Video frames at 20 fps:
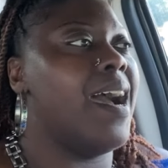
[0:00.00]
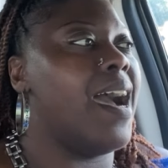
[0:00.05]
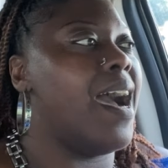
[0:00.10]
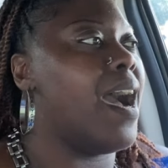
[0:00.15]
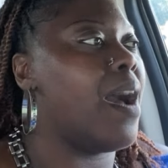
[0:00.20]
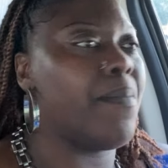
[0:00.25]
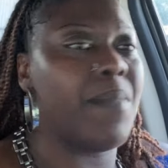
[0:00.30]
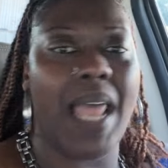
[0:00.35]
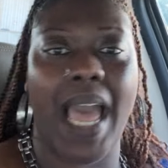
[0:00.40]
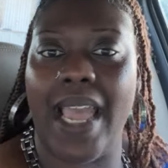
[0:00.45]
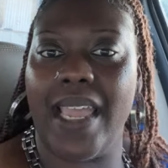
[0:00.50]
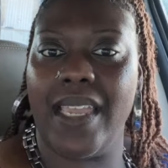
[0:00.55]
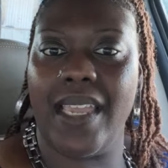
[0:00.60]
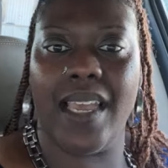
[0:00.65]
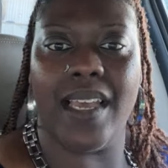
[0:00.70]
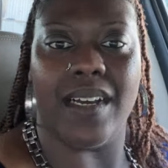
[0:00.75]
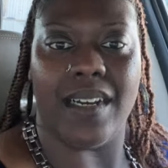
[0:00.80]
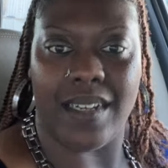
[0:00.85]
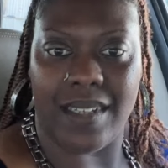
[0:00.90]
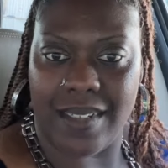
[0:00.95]
I'm like,
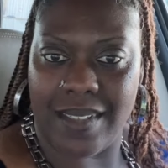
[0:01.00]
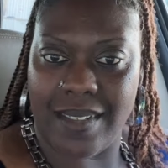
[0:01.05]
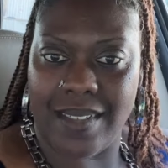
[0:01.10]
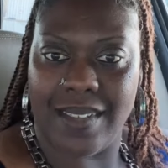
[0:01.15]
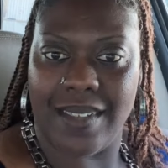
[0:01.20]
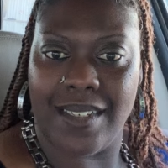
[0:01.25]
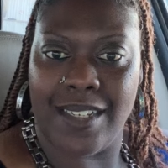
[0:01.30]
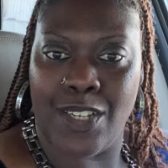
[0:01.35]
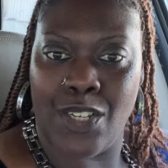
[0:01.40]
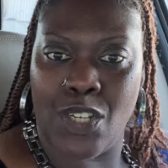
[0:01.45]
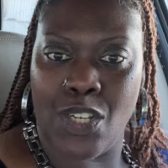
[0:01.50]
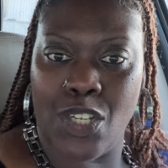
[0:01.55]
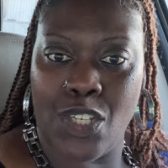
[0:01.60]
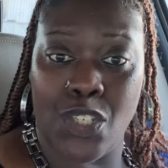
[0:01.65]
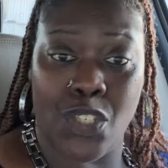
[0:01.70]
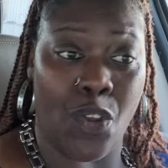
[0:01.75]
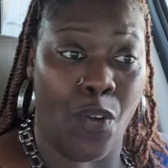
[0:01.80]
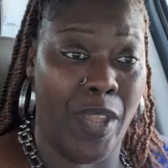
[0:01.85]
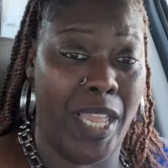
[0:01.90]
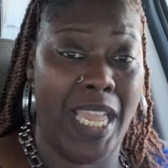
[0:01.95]
yeah.
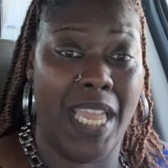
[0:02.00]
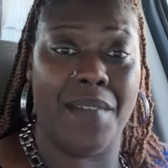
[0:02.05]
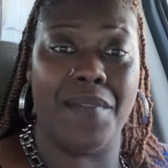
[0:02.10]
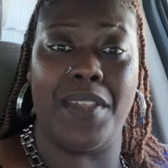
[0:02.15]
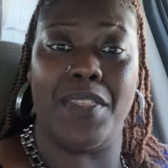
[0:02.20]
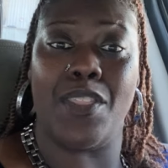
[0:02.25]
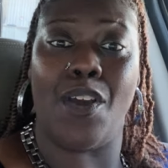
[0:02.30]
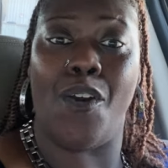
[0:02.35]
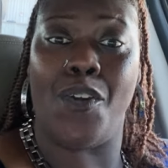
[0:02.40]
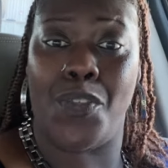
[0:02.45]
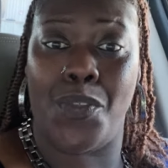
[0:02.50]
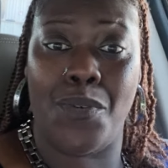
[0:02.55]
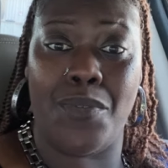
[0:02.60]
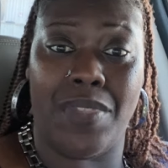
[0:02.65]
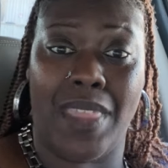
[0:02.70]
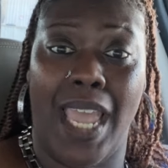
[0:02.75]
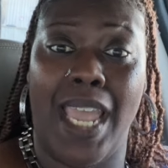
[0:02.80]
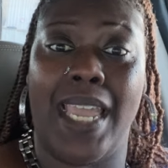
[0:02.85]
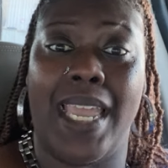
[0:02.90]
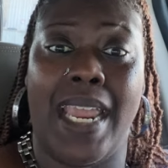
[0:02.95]
So even though you
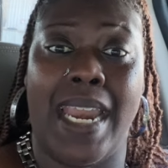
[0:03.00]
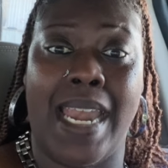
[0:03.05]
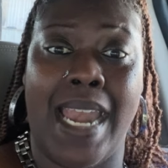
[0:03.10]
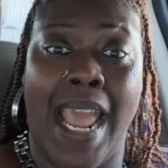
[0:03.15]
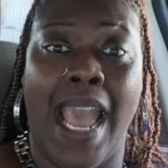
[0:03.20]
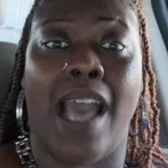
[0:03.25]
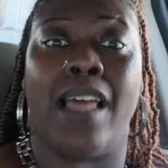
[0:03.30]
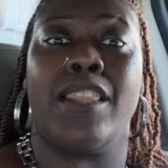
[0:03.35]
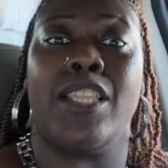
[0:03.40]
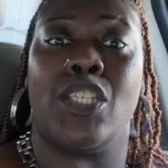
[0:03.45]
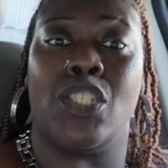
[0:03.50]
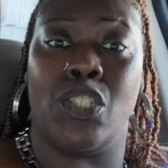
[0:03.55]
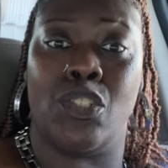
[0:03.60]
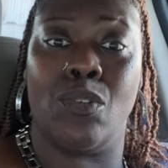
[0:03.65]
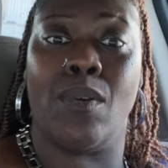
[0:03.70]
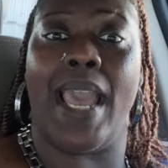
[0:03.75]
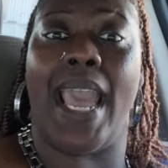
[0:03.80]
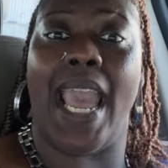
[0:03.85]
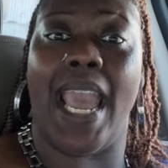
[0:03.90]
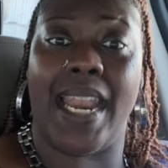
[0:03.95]
thinking now that
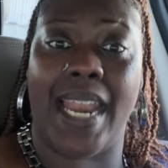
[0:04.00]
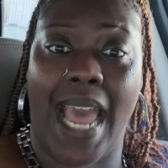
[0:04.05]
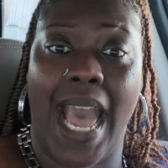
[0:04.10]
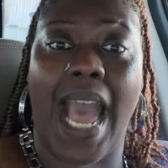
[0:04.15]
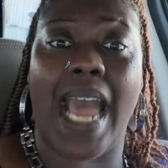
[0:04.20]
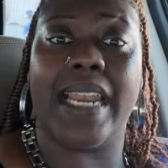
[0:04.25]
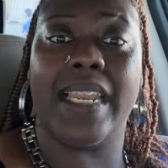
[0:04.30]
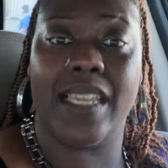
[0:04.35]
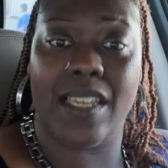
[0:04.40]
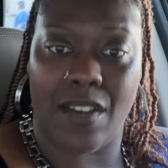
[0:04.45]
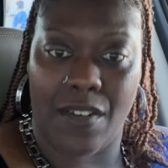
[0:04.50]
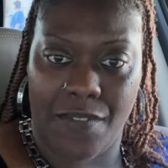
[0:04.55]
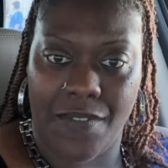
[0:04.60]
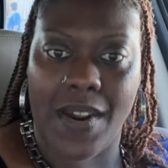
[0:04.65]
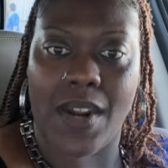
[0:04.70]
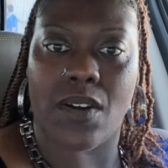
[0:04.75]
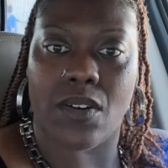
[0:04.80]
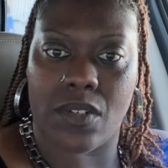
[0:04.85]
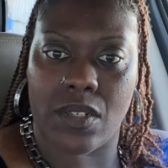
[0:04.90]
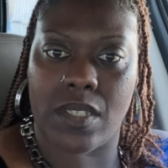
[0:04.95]
you had the idea
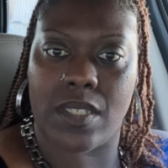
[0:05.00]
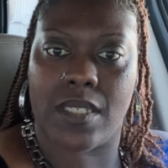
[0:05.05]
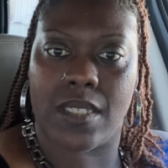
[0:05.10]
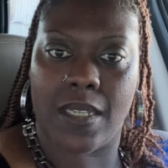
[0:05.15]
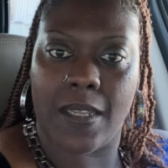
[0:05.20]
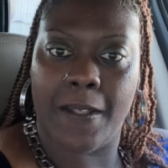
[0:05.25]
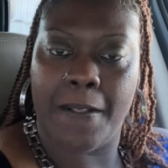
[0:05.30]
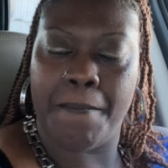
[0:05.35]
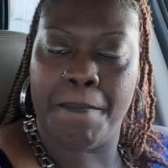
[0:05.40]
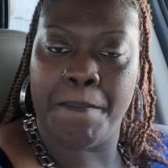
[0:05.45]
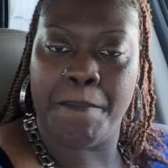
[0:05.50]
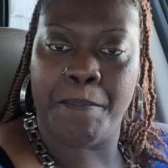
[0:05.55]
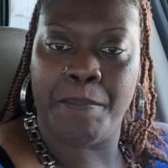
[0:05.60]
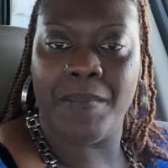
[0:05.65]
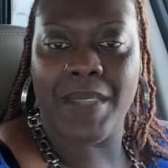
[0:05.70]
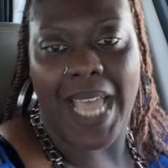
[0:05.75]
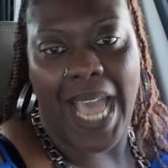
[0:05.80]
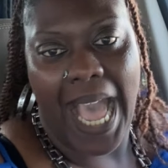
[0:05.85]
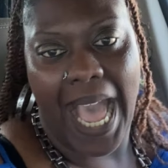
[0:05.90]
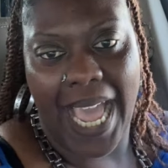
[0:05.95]
first,
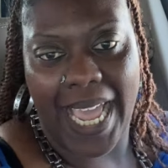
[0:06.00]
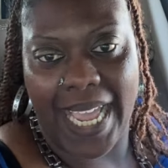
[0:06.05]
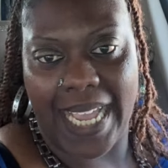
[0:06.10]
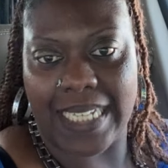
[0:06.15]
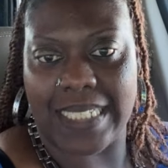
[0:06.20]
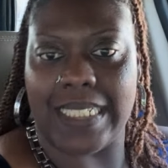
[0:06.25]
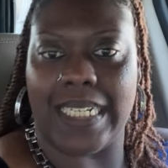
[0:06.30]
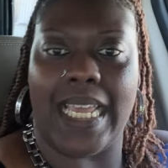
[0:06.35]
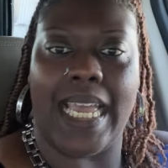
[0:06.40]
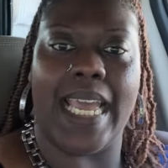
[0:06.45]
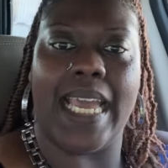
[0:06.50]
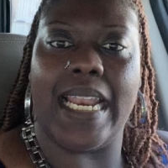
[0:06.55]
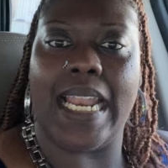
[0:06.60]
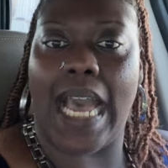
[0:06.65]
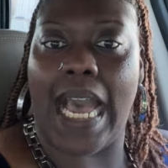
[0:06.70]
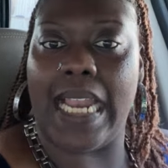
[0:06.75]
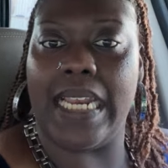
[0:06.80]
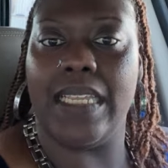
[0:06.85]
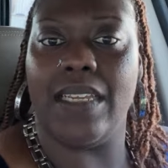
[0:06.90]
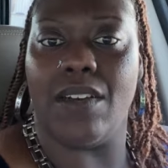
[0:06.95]
I actually had the
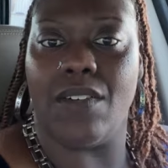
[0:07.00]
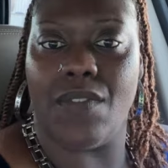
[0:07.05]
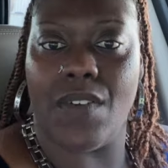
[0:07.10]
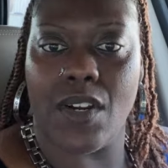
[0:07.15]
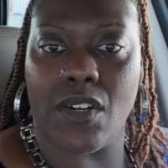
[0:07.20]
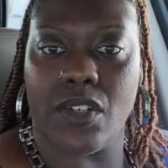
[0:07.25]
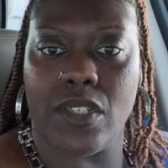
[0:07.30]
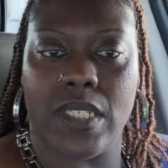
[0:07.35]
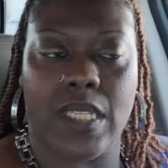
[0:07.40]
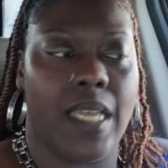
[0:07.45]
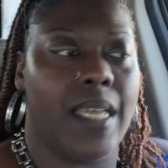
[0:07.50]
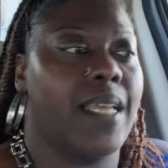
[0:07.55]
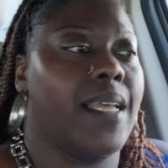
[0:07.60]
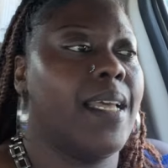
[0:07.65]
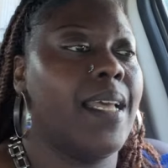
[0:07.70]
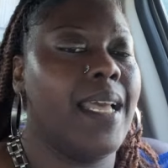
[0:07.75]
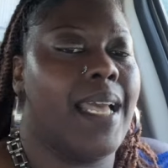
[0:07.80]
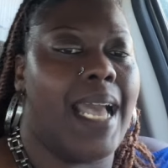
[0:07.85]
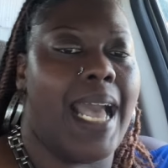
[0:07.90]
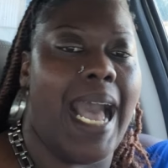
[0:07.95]
idea first.
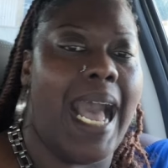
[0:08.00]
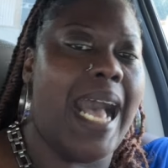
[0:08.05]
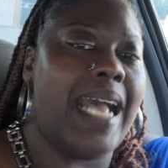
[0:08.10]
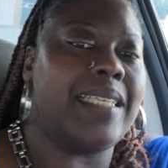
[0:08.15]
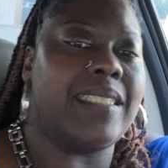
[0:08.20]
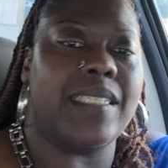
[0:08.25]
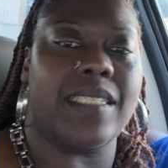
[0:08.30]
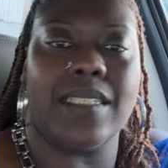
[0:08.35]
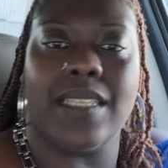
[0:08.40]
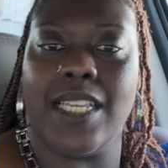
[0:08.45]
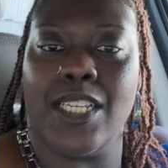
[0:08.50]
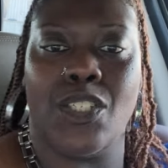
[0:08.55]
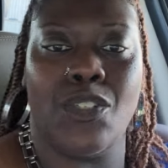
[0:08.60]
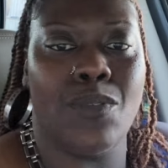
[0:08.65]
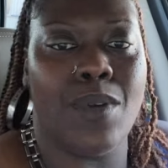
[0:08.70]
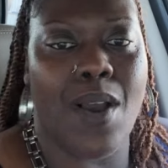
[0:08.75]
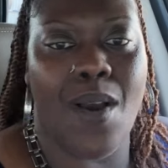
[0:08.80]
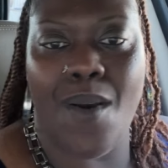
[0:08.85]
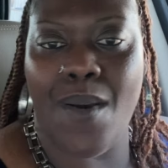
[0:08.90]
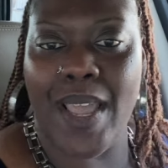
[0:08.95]
I just let you
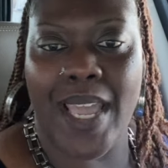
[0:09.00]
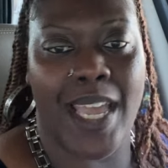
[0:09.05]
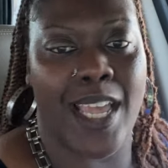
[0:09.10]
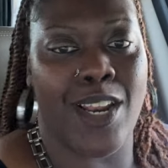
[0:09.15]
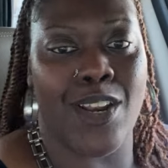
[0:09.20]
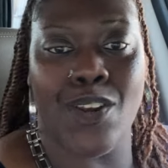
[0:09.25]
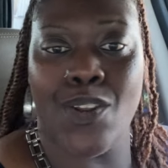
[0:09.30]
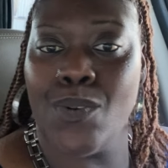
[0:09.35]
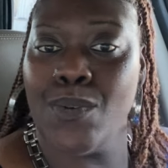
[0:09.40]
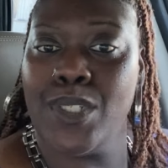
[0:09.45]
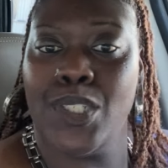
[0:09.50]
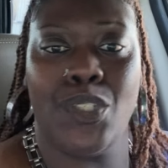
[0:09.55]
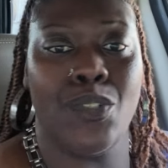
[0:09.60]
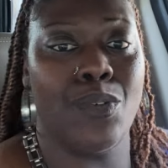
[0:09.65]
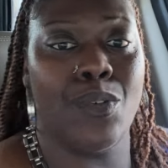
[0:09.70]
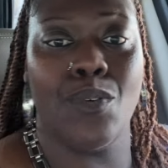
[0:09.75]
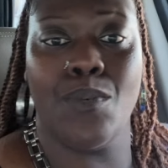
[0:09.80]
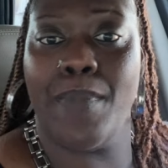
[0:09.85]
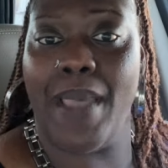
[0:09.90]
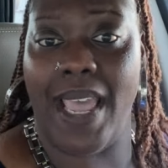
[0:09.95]
go ahead and do what you
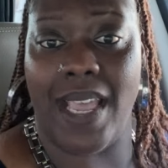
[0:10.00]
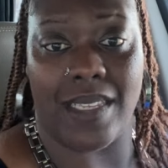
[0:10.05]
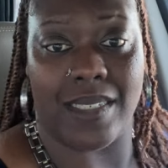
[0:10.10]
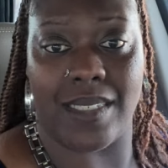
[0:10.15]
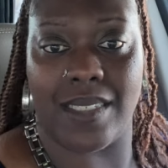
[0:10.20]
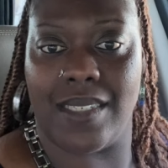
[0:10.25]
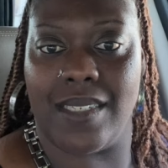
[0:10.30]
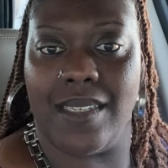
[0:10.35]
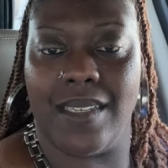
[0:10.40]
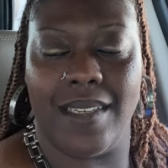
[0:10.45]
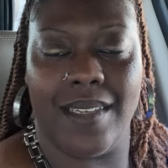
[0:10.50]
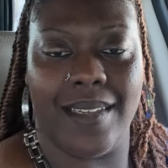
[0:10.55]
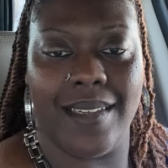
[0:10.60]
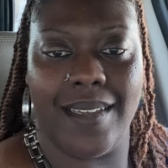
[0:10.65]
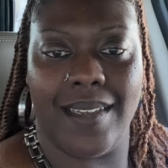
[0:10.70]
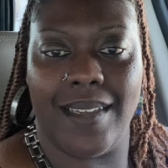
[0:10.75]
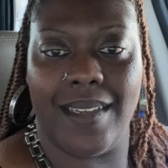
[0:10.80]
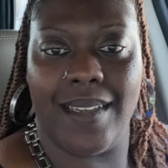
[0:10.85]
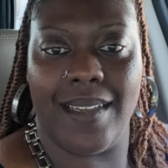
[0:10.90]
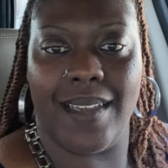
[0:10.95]
do best.
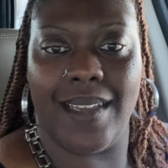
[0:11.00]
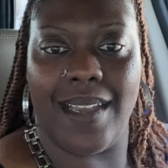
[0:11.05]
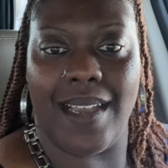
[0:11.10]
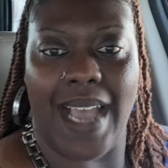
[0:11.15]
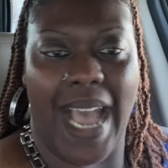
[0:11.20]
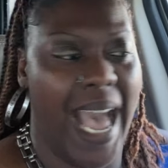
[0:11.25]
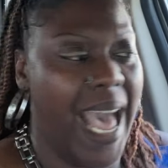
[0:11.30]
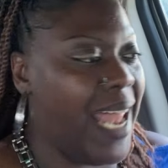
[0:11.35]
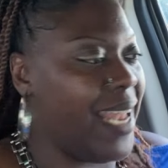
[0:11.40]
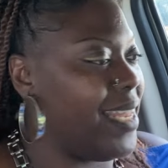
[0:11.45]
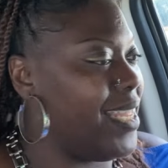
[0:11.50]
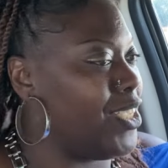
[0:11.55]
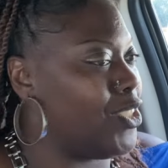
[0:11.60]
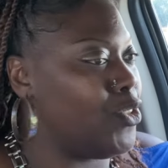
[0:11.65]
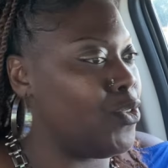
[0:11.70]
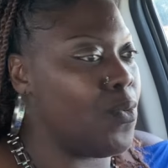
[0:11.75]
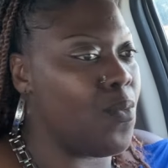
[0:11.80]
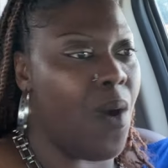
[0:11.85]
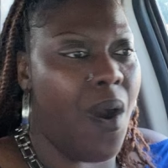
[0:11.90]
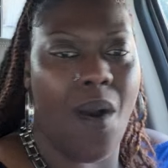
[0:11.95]
I
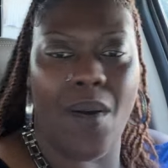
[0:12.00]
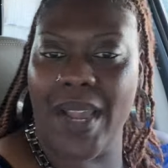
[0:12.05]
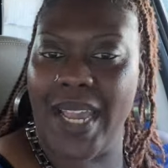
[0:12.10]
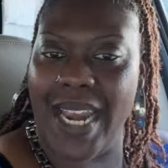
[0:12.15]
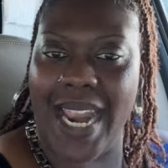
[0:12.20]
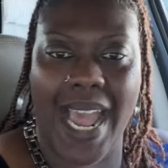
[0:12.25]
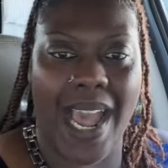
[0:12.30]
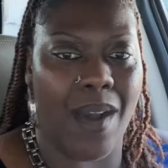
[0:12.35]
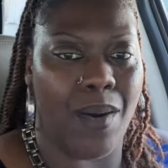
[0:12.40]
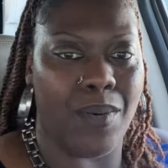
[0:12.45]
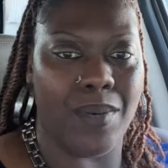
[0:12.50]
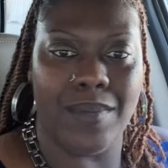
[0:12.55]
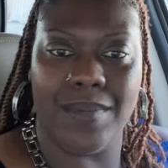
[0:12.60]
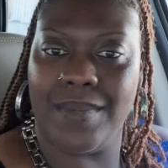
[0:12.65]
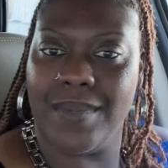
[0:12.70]
let you walk it out.